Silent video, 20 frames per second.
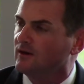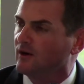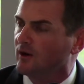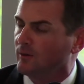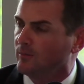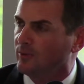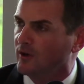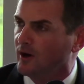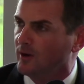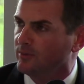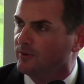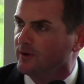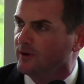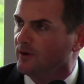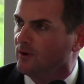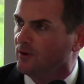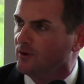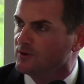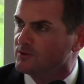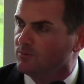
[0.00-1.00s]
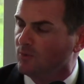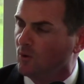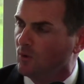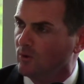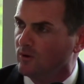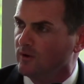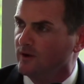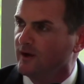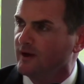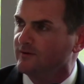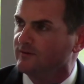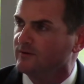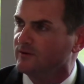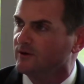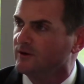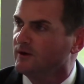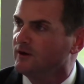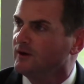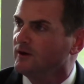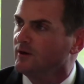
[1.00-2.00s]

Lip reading: our property owners more than ever.